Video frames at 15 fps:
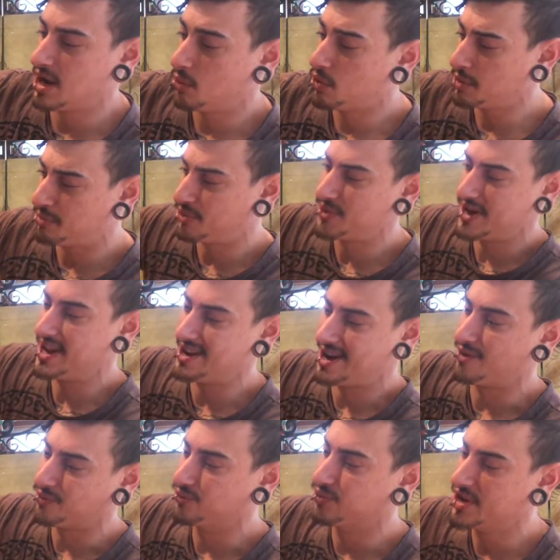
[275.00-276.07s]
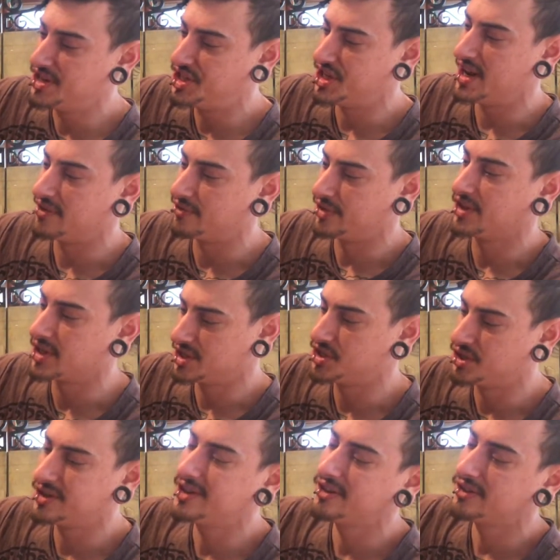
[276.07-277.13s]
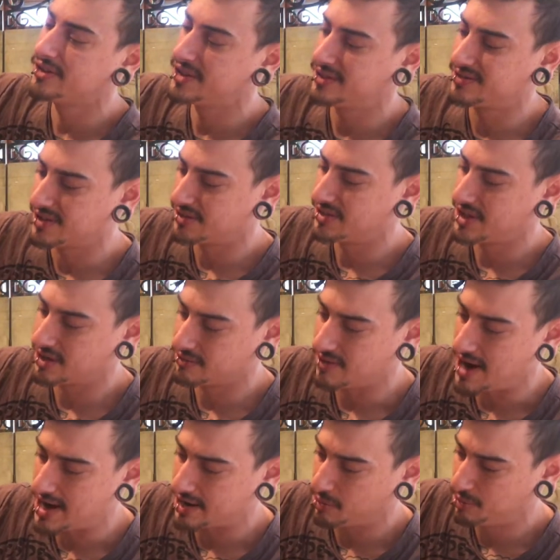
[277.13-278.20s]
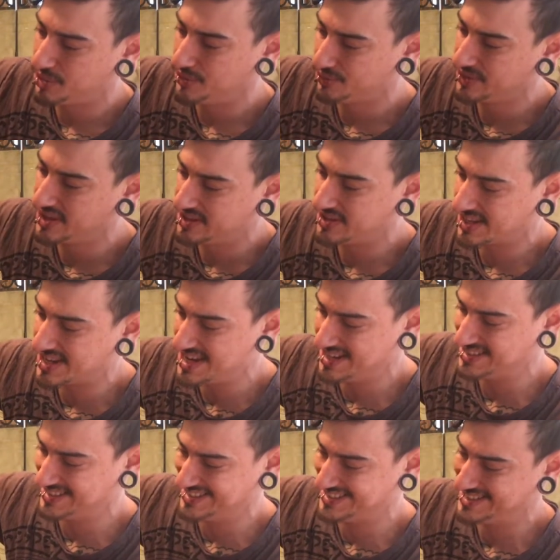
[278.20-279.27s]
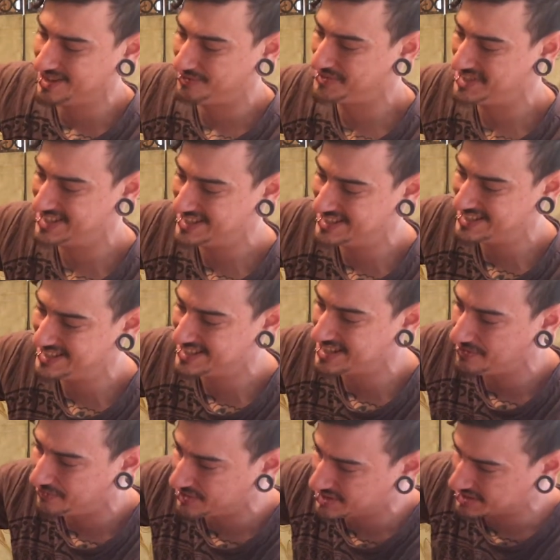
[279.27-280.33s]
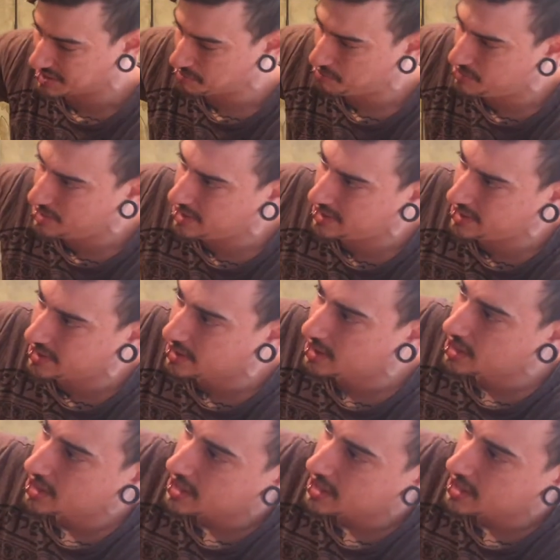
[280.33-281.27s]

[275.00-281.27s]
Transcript: I want to point out how rigid everything is. You're hearing the thing rattle, but really the case itself is stiff as can be.